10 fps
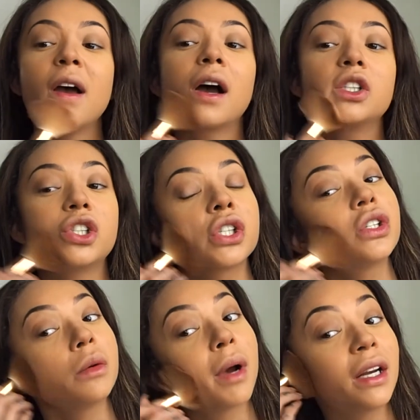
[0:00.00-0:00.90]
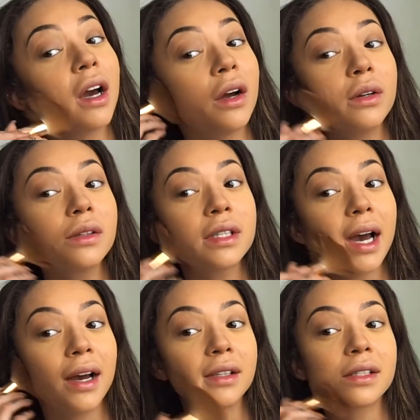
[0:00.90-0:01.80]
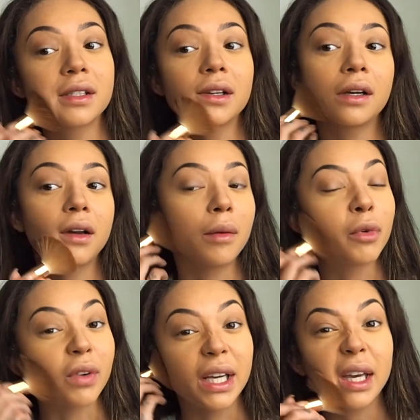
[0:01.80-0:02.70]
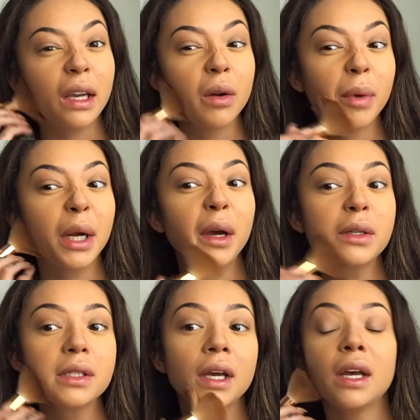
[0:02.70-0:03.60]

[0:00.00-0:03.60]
I just do my nose, as I'm not really keen on my nose.